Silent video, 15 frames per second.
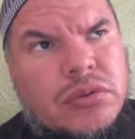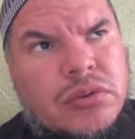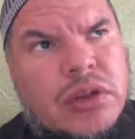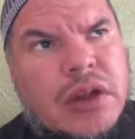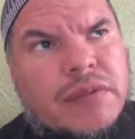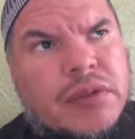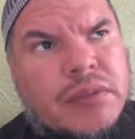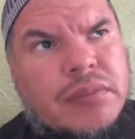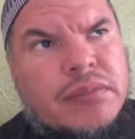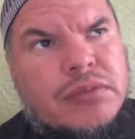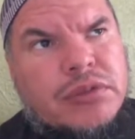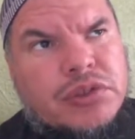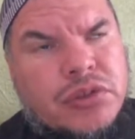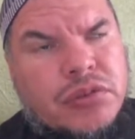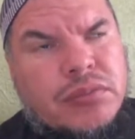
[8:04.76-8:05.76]
have to
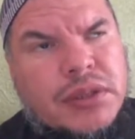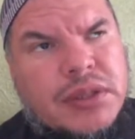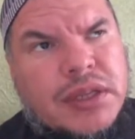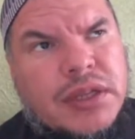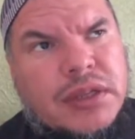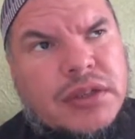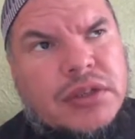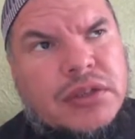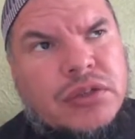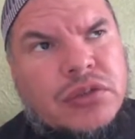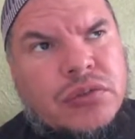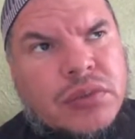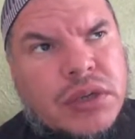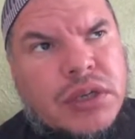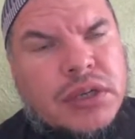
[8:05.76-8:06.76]
show me that
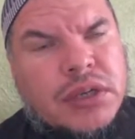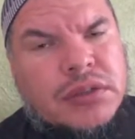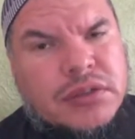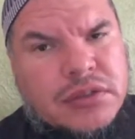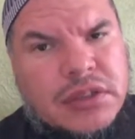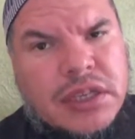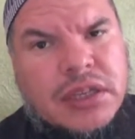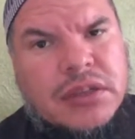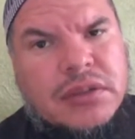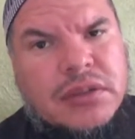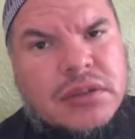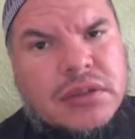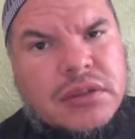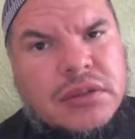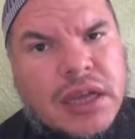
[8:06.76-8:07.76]
you really understand
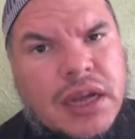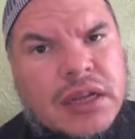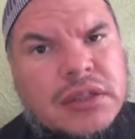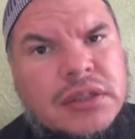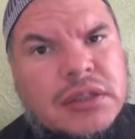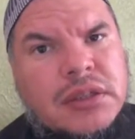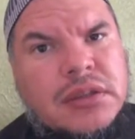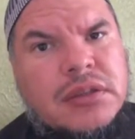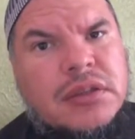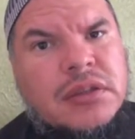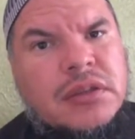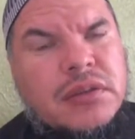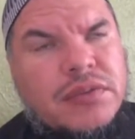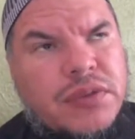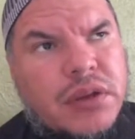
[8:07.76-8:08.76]
that hadith
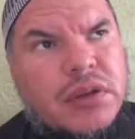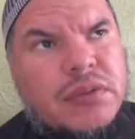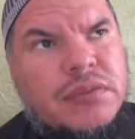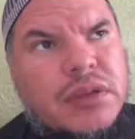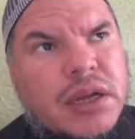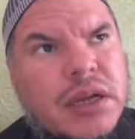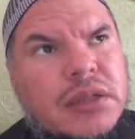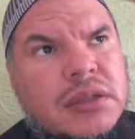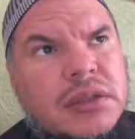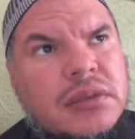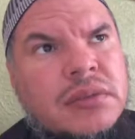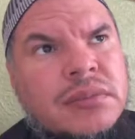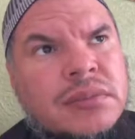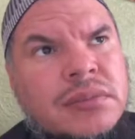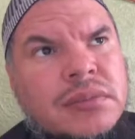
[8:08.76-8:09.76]
and the fiqh of the hadith,
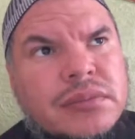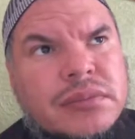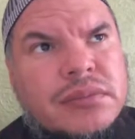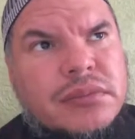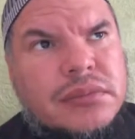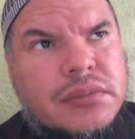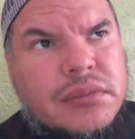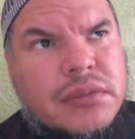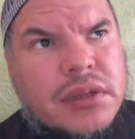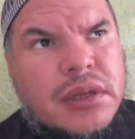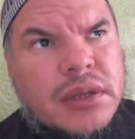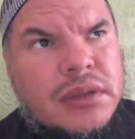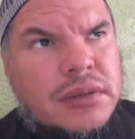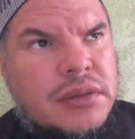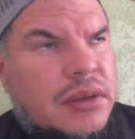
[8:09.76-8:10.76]

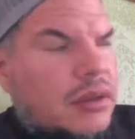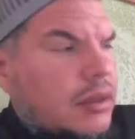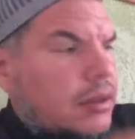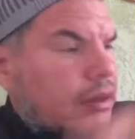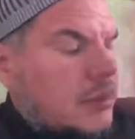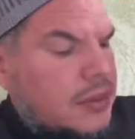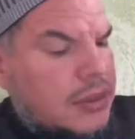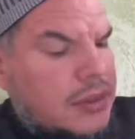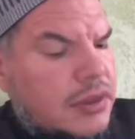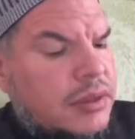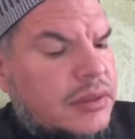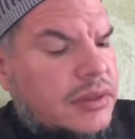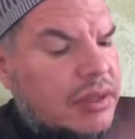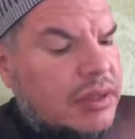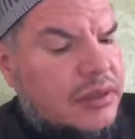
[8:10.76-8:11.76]
and
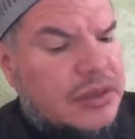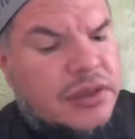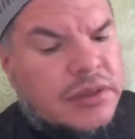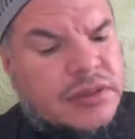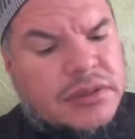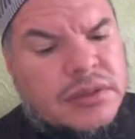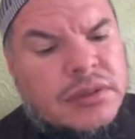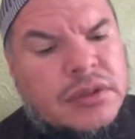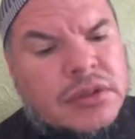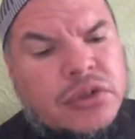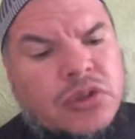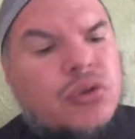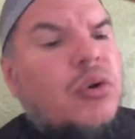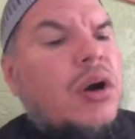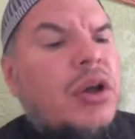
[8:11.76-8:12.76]
that there's
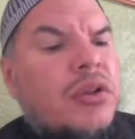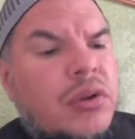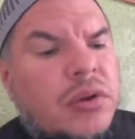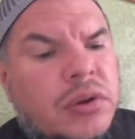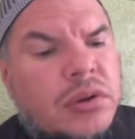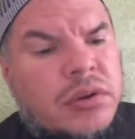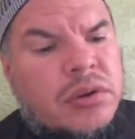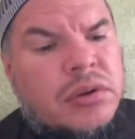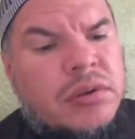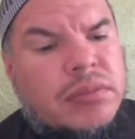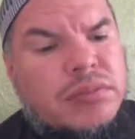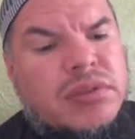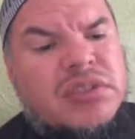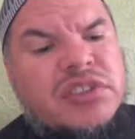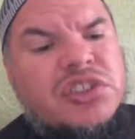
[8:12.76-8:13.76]
no other
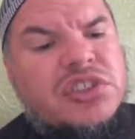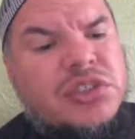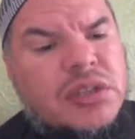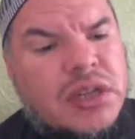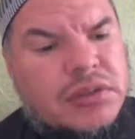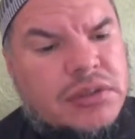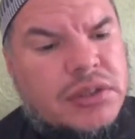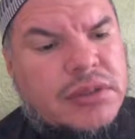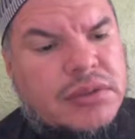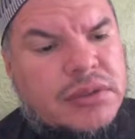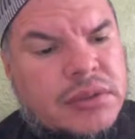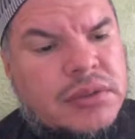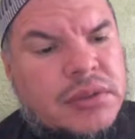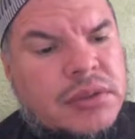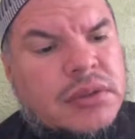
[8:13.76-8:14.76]
position out there,
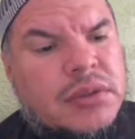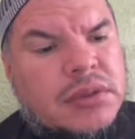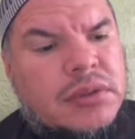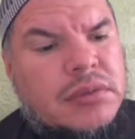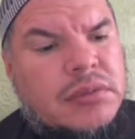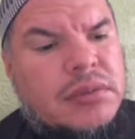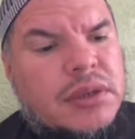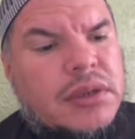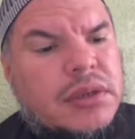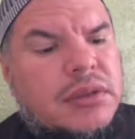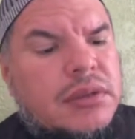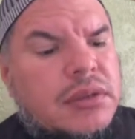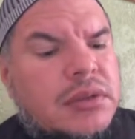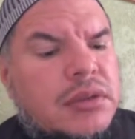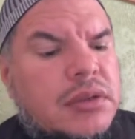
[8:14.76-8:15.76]
right?
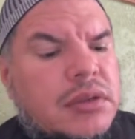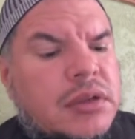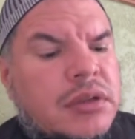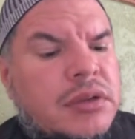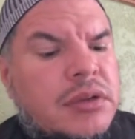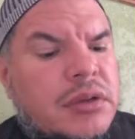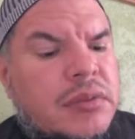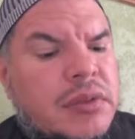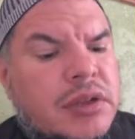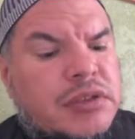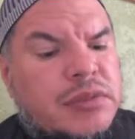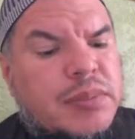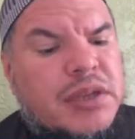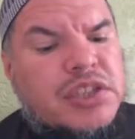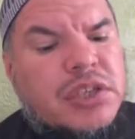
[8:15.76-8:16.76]
And
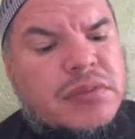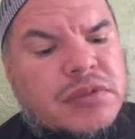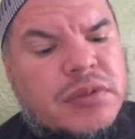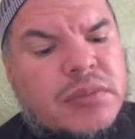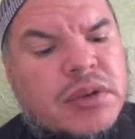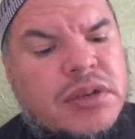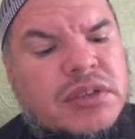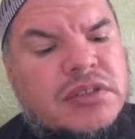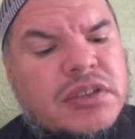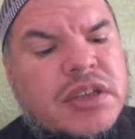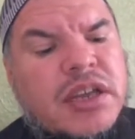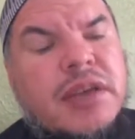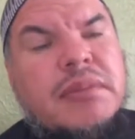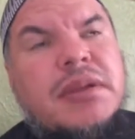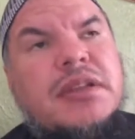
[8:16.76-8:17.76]
especially if someone is
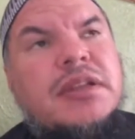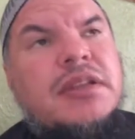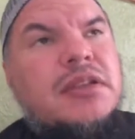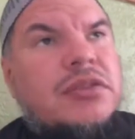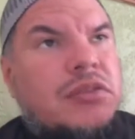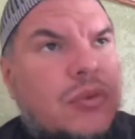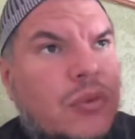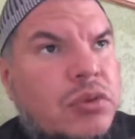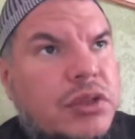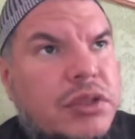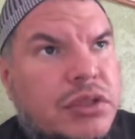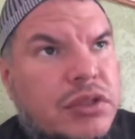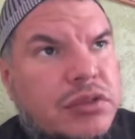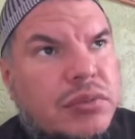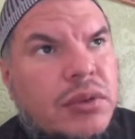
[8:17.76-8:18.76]
claiming that there's only
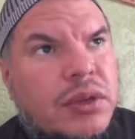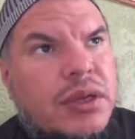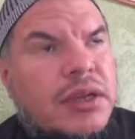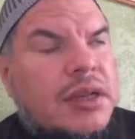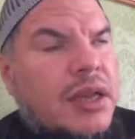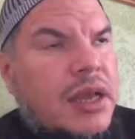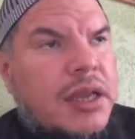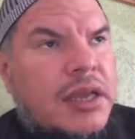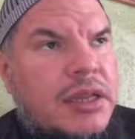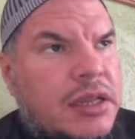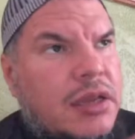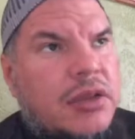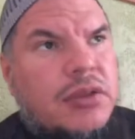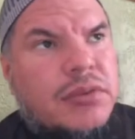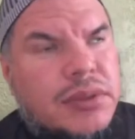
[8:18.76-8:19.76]
this way and not any
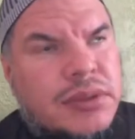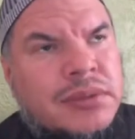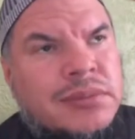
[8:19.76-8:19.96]
other way,